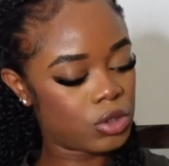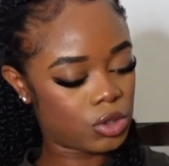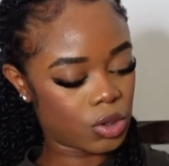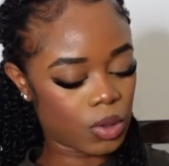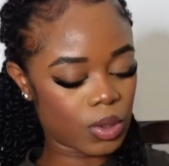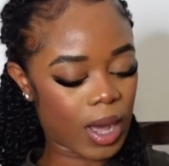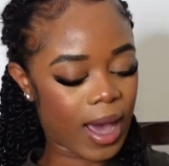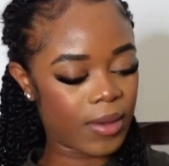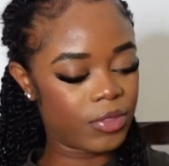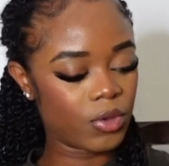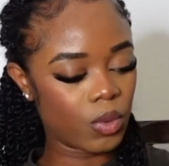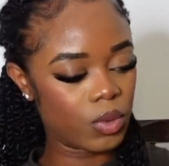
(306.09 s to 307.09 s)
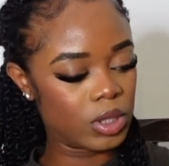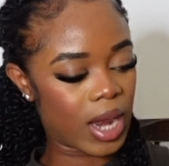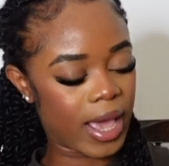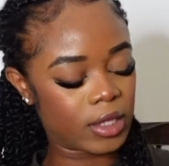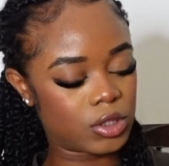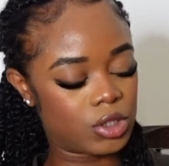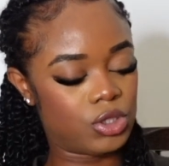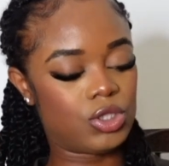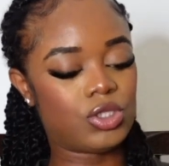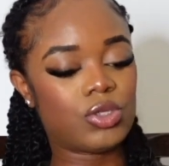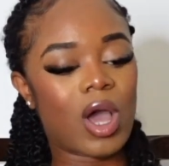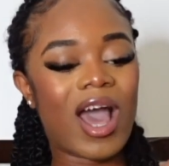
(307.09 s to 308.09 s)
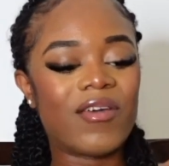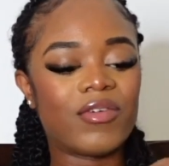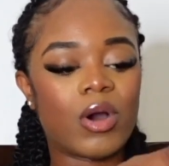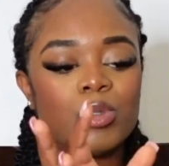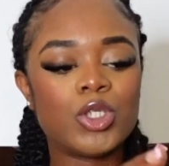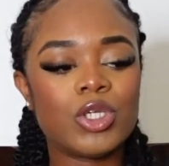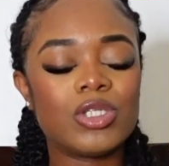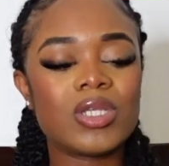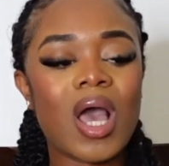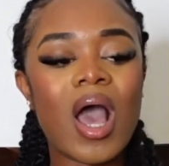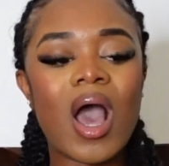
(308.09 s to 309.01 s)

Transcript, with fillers: So I thought like to just have options.